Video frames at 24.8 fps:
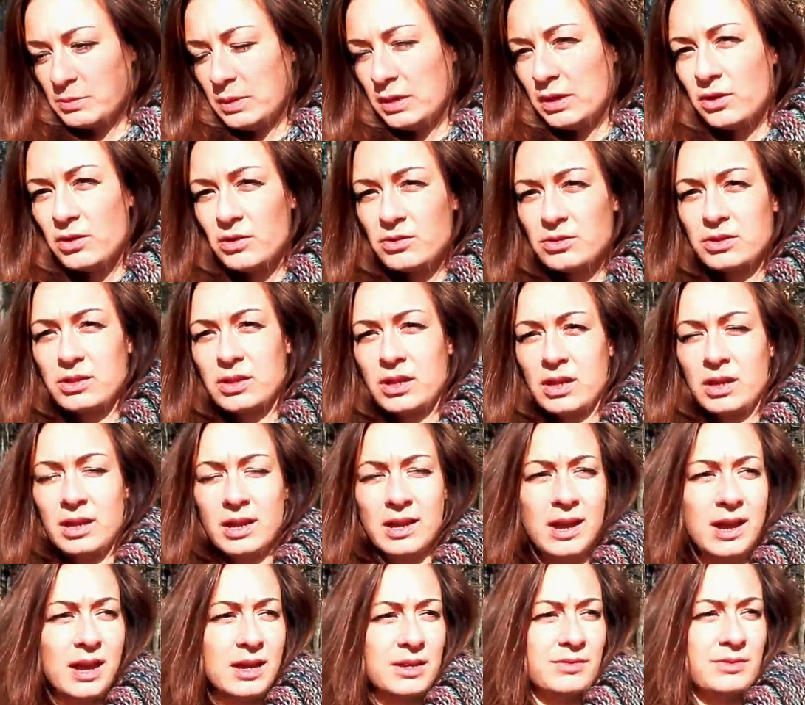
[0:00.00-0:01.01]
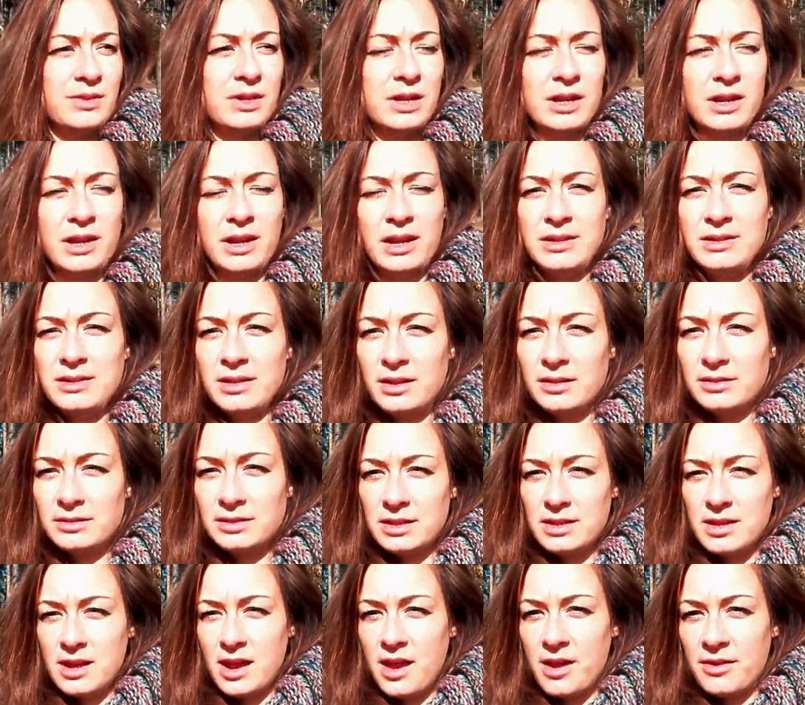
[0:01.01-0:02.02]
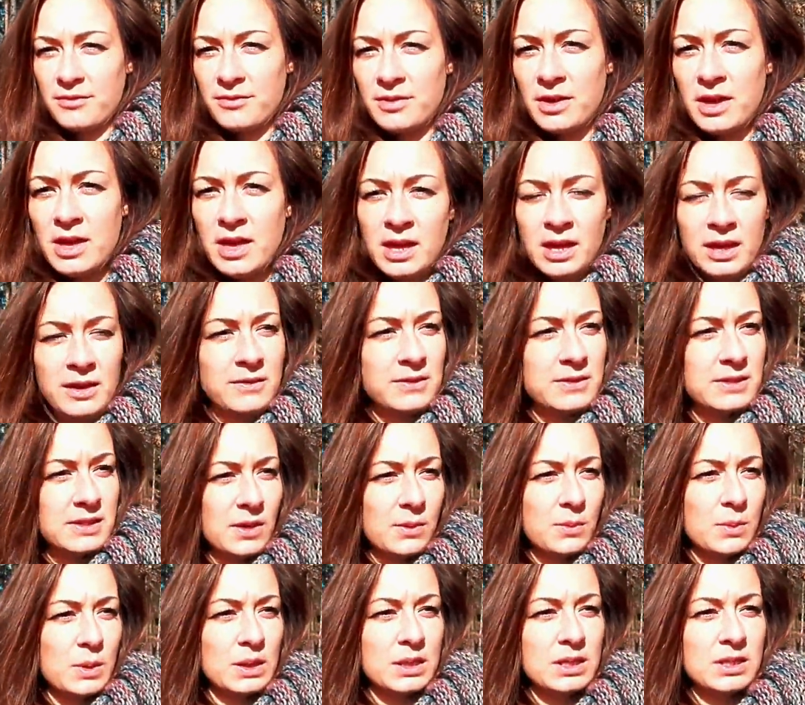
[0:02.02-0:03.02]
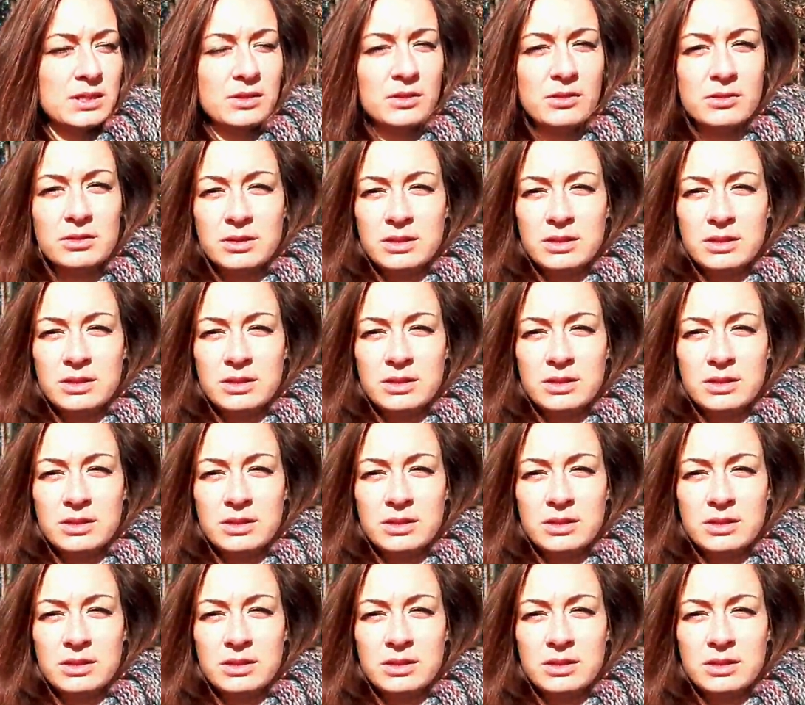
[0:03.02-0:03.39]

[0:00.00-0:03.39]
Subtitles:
because guys, we are adult enough. If someone is not